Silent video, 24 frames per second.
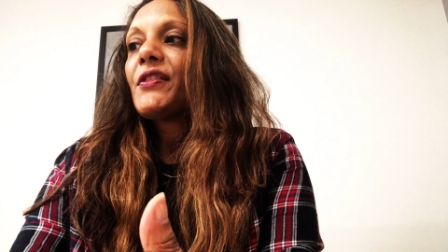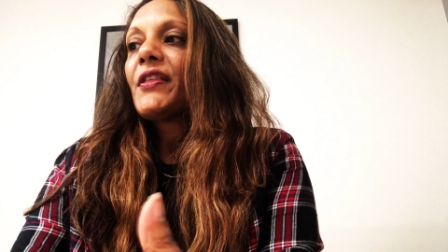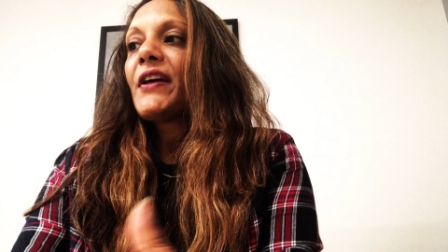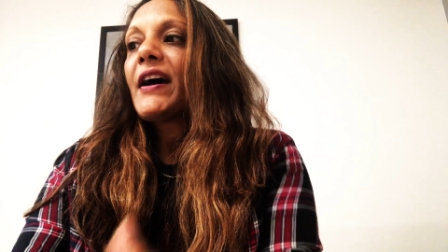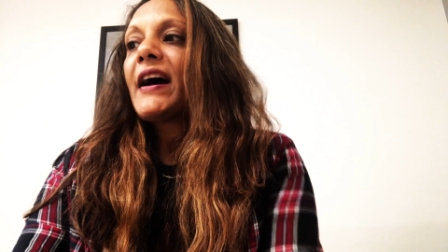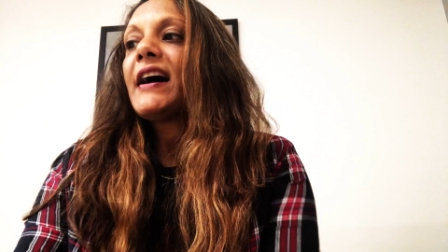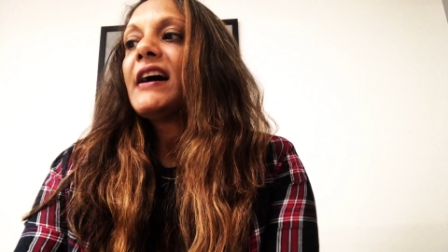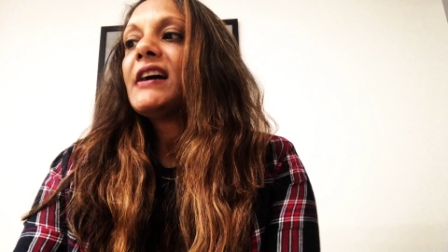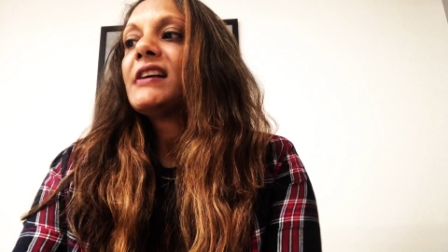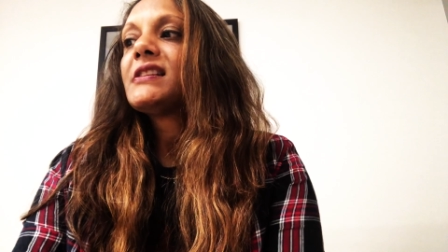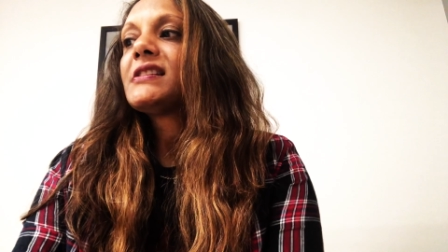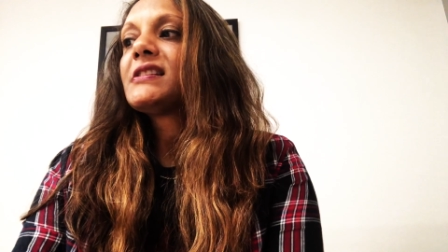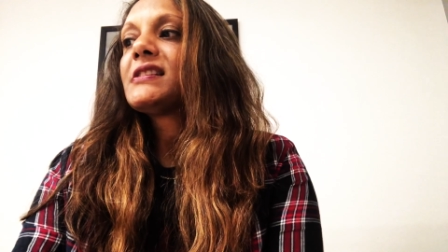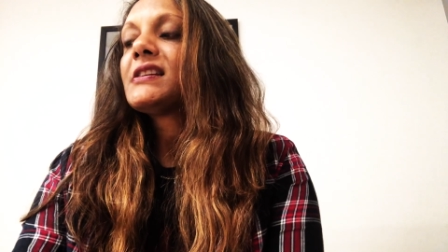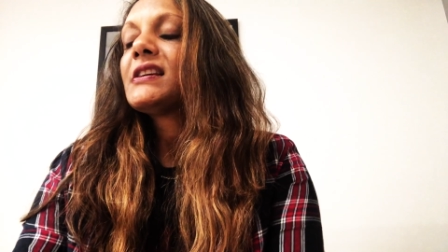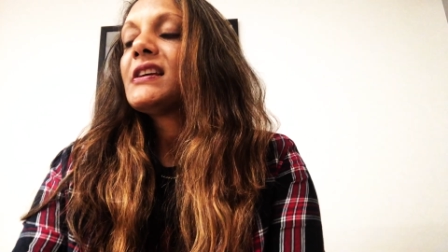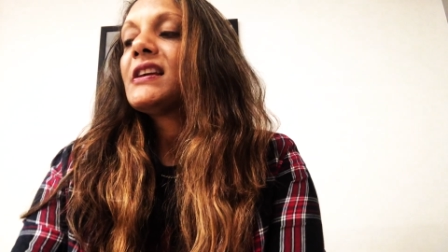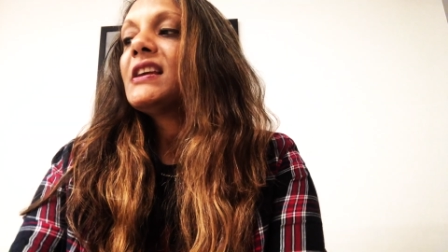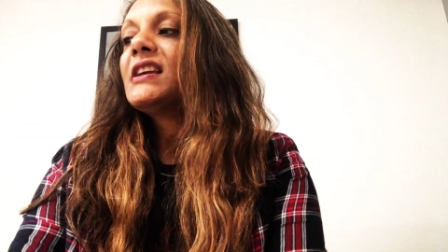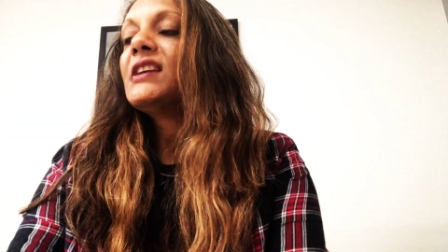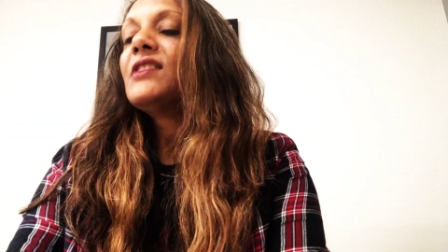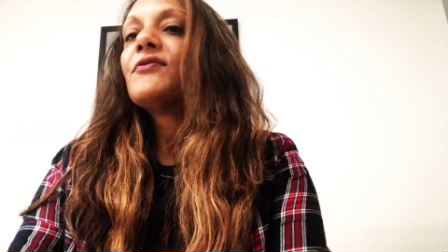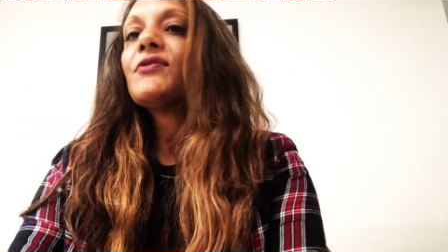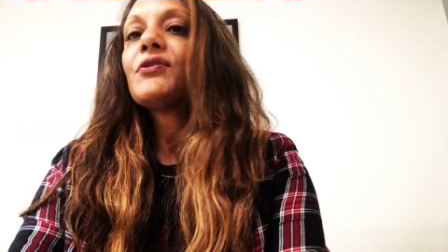that
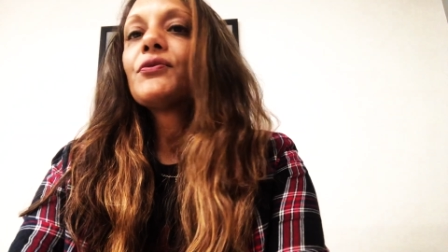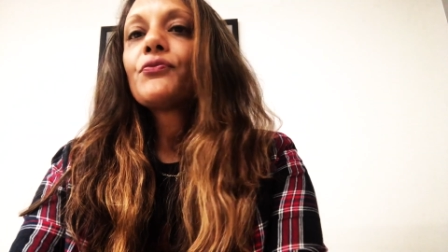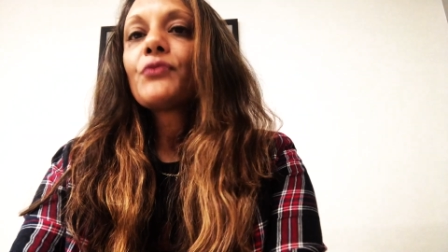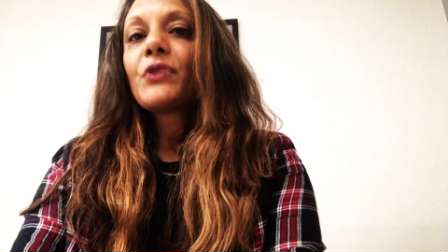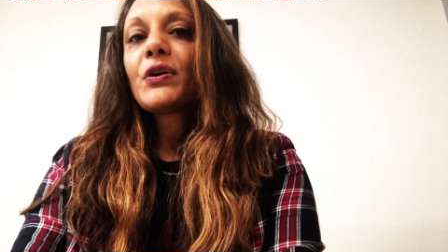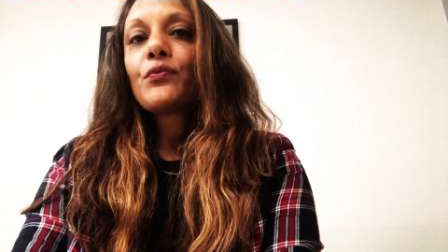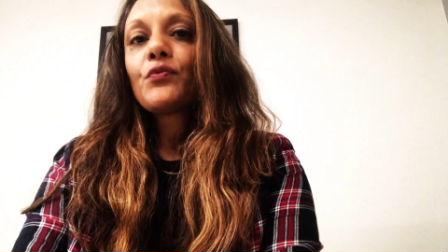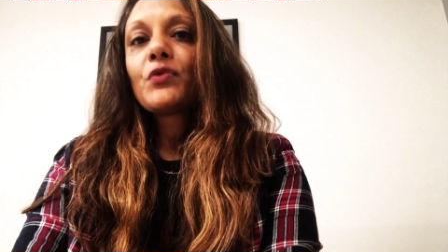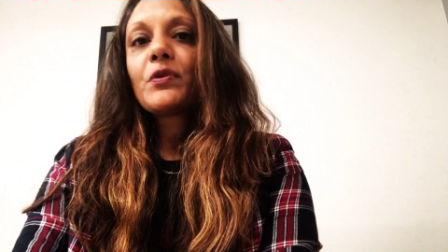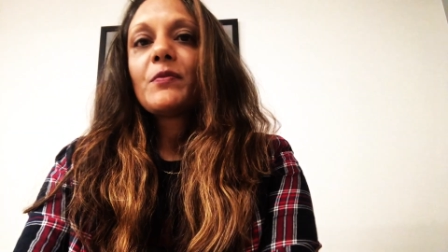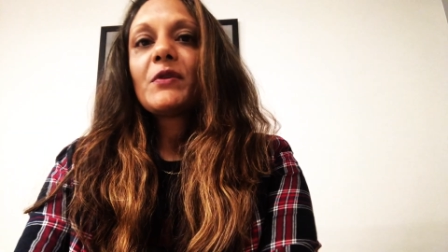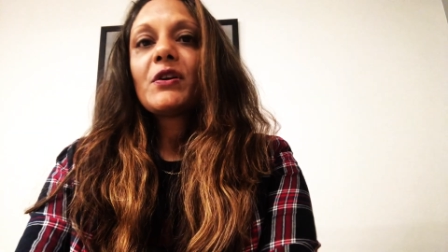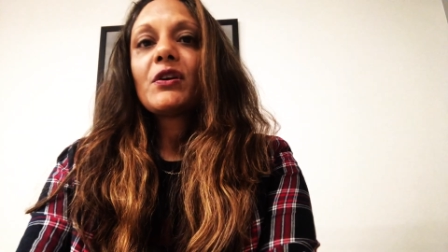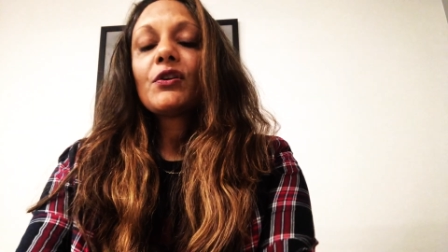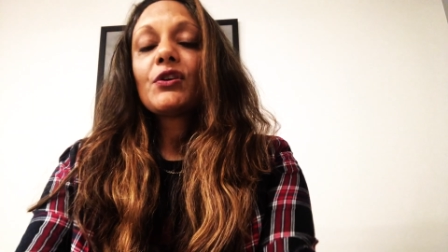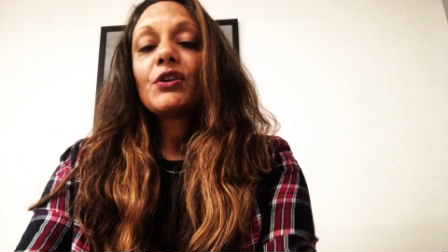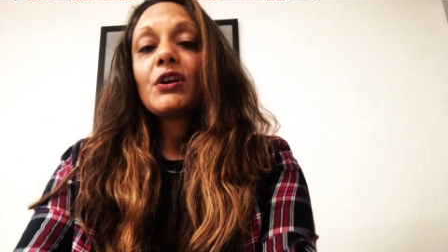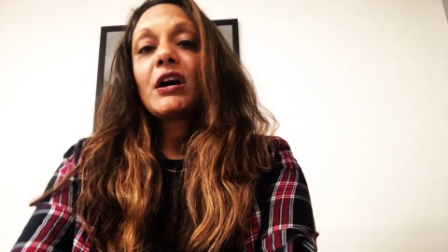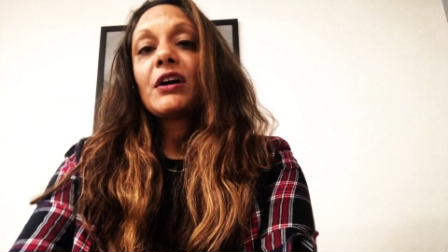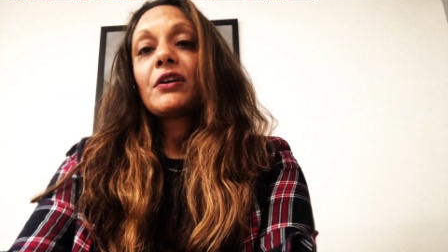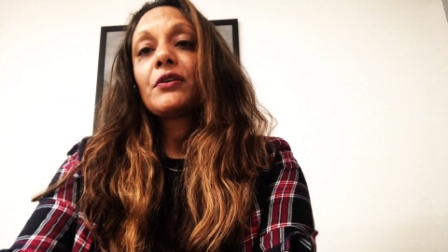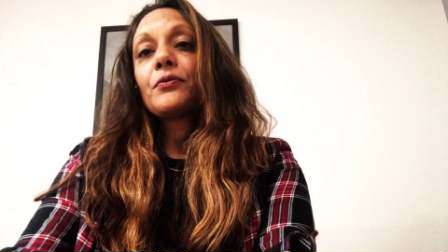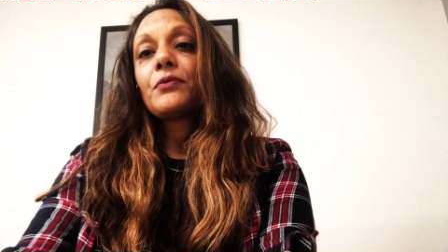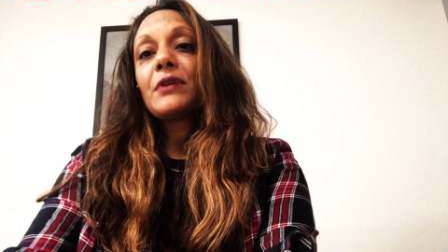even when women are
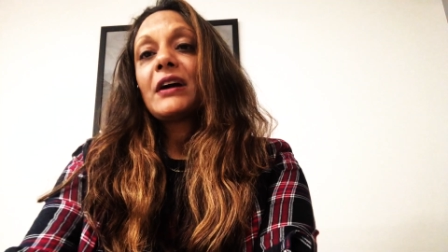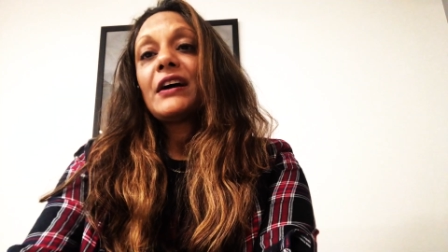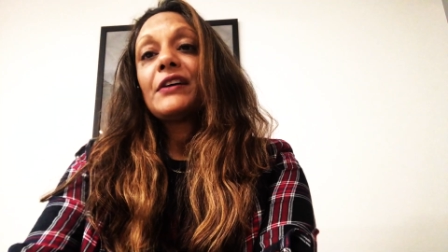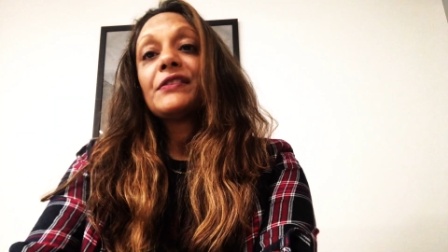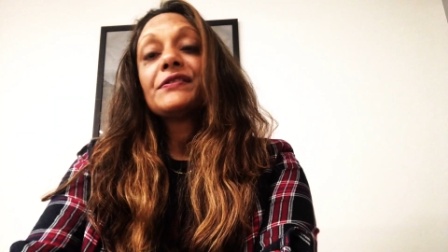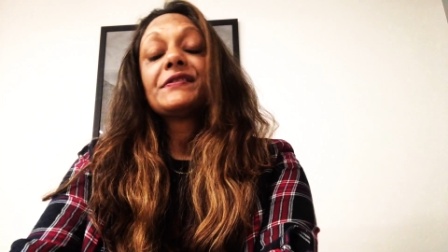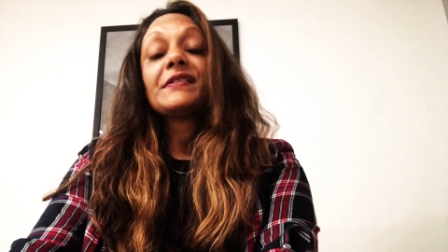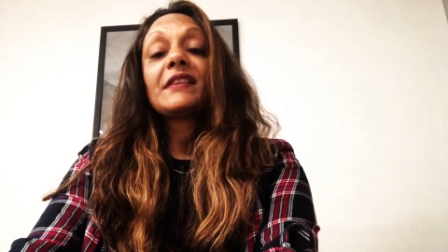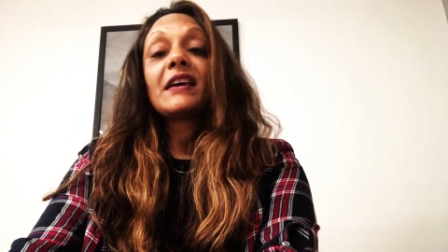not aroused,